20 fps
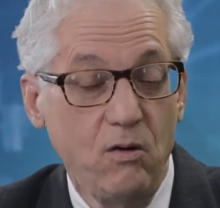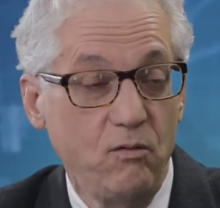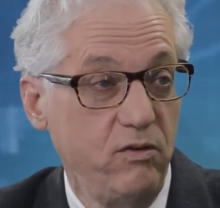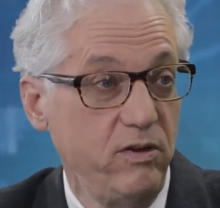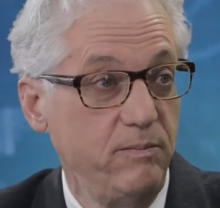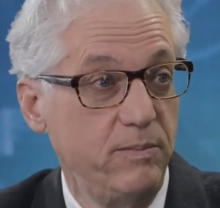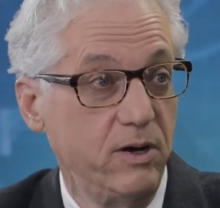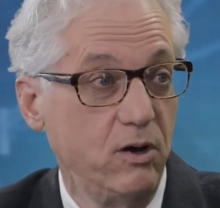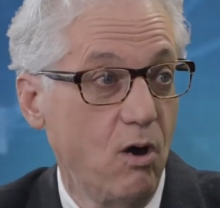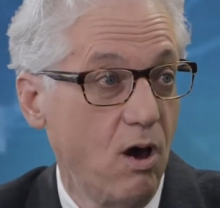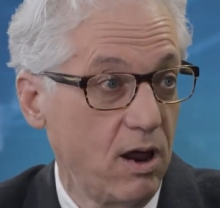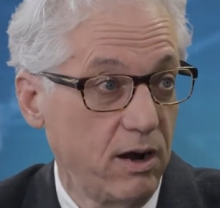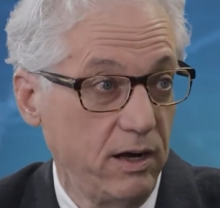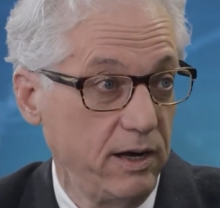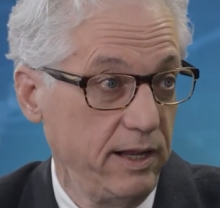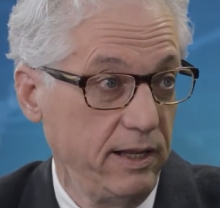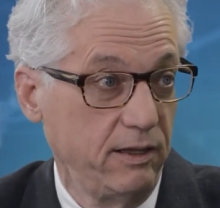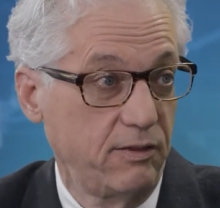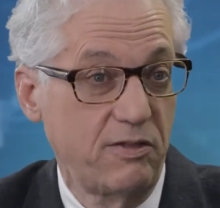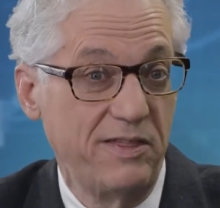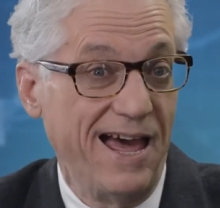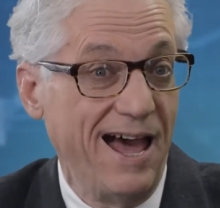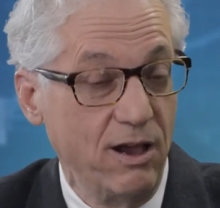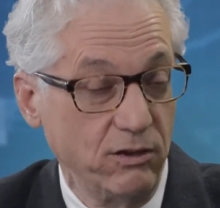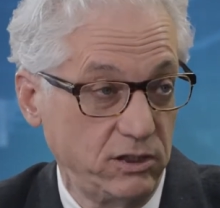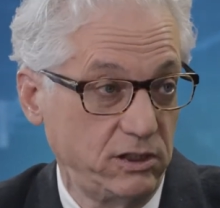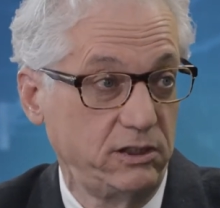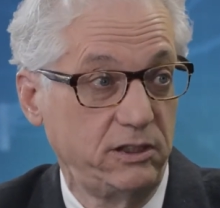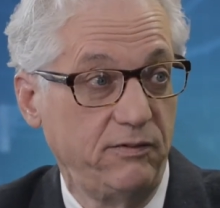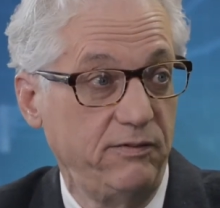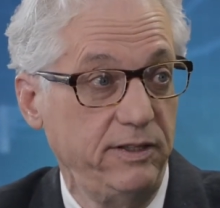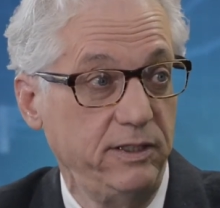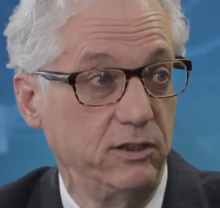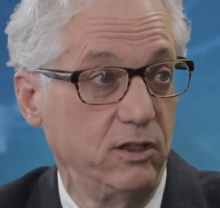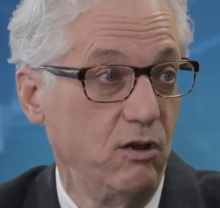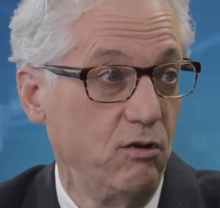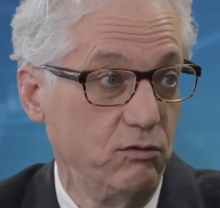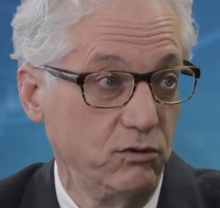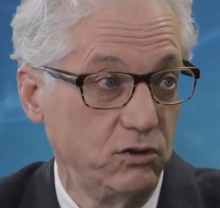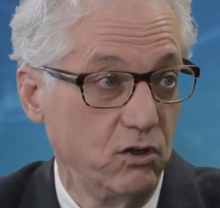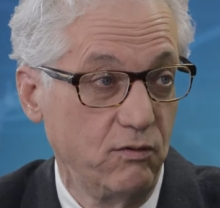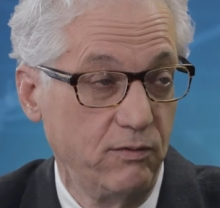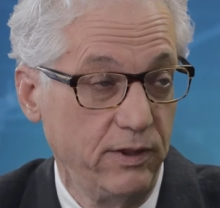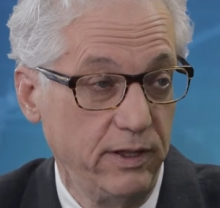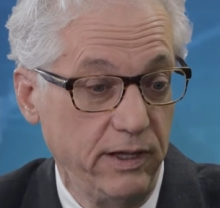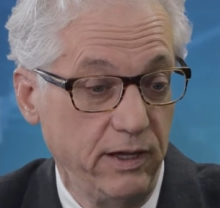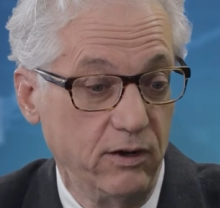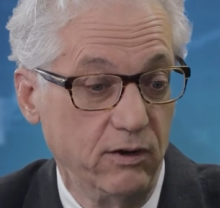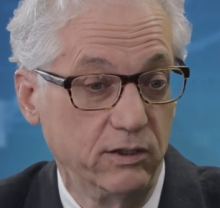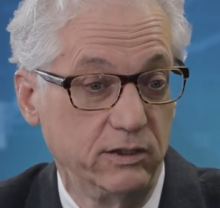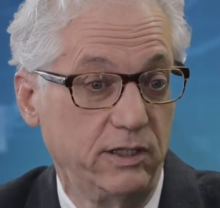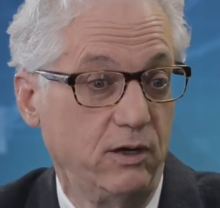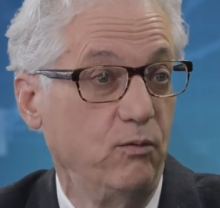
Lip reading: We've been auditing thousands of these loans over the years,